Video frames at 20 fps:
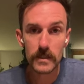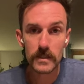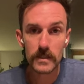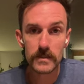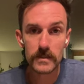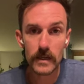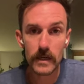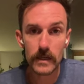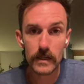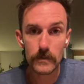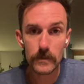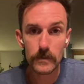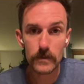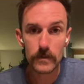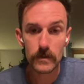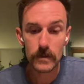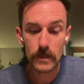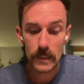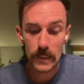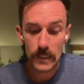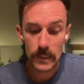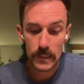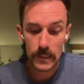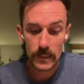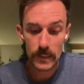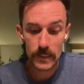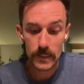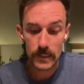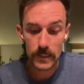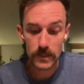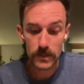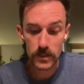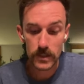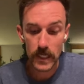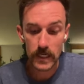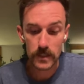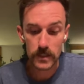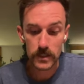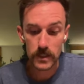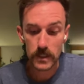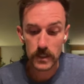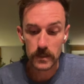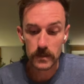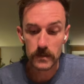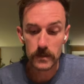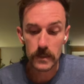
excitable, and challenging.